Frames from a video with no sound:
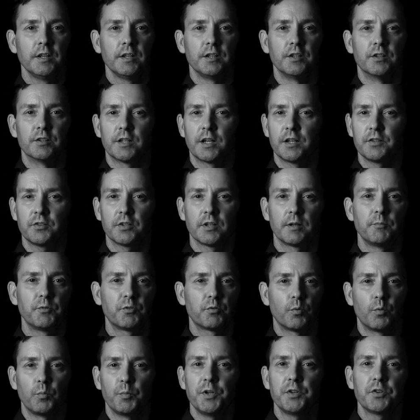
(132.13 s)
You know, a lot of
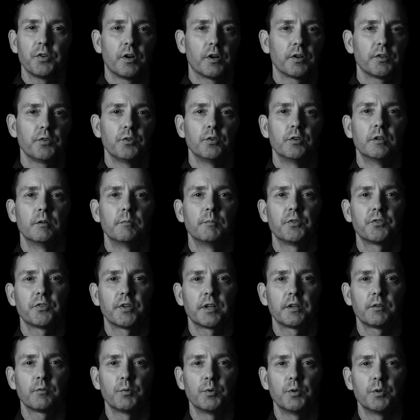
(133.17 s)
times when we talk to them, it's
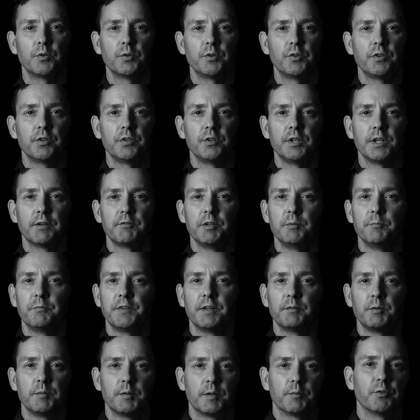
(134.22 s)
like, well, you have any
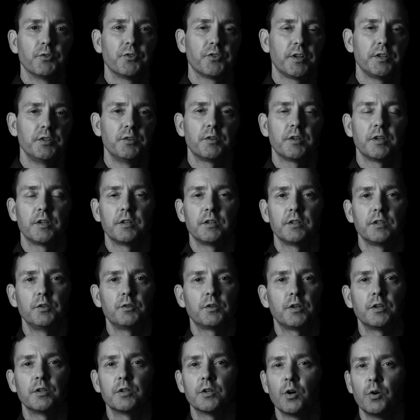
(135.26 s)
family members that you can you
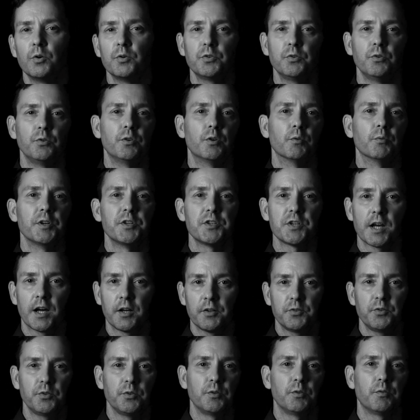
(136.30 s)
can go to to reach
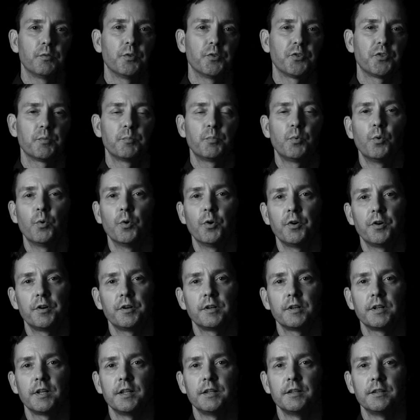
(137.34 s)
out to for support,
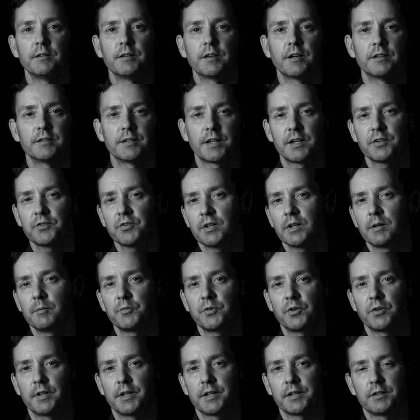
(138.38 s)
and, and a lot of
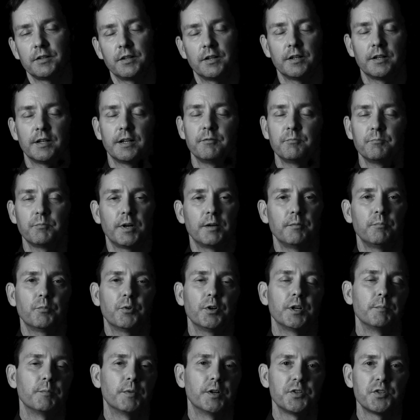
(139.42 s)
times they're like, no, I've, I've
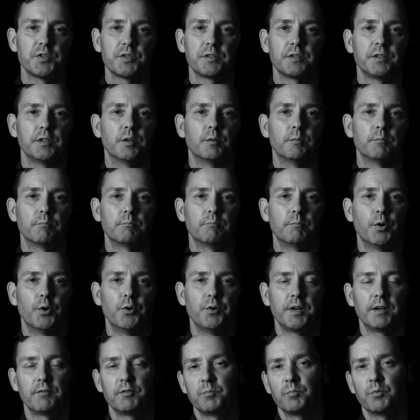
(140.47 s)
pretty much you know
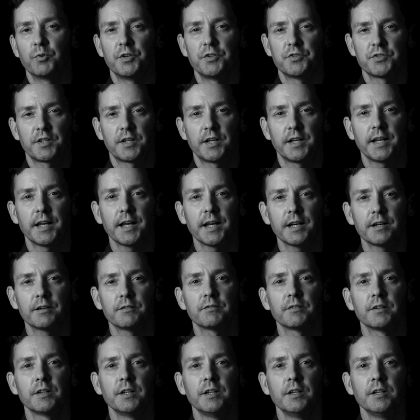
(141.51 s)
burnt every bridge that I
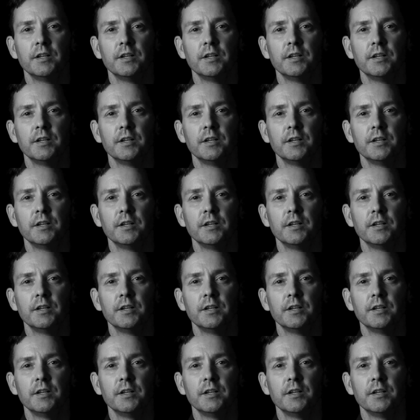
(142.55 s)
have.